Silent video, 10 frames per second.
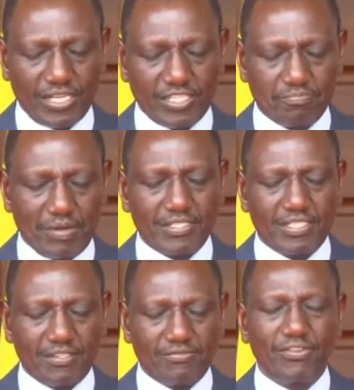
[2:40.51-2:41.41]
the
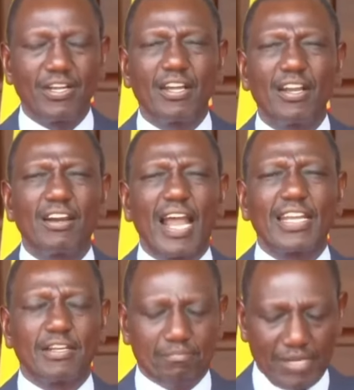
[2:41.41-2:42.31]
respective
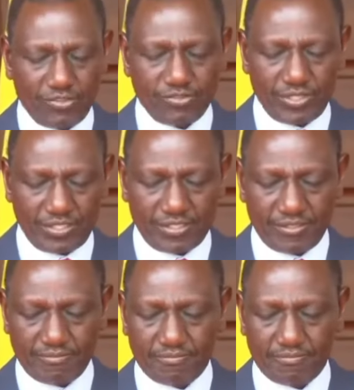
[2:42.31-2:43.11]
line ministries.